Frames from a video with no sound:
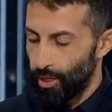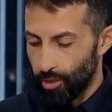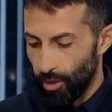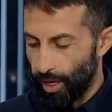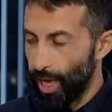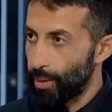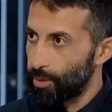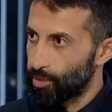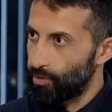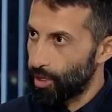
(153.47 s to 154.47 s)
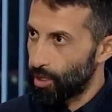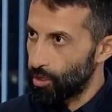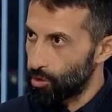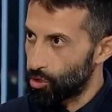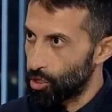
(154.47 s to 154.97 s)
So the gap is very
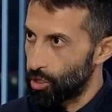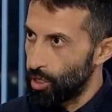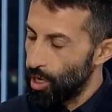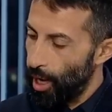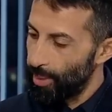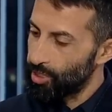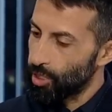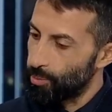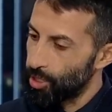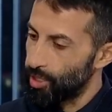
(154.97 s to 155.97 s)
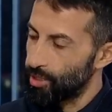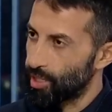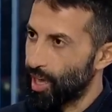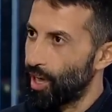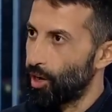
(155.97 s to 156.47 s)
huge. Hamas
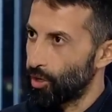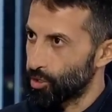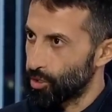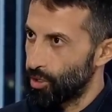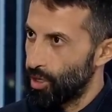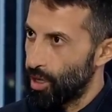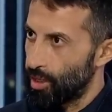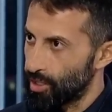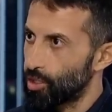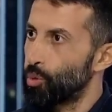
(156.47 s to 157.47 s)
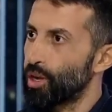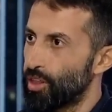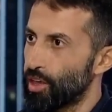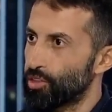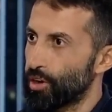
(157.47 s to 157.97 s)
represents chaos. This is where
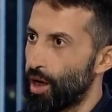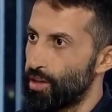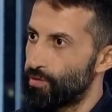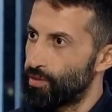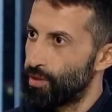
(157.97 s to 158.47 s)
they thrive.